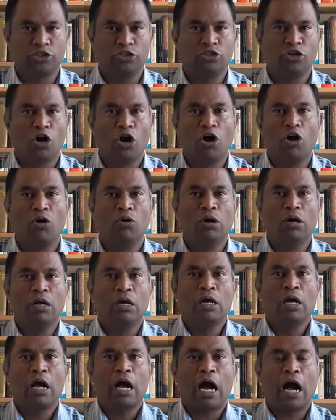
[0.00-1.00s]
No,
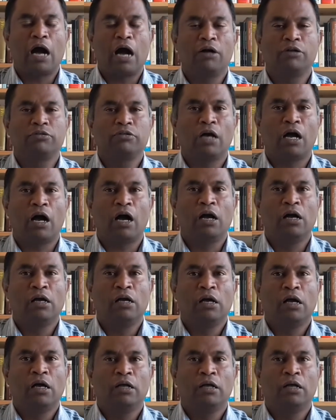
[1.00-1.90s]
our,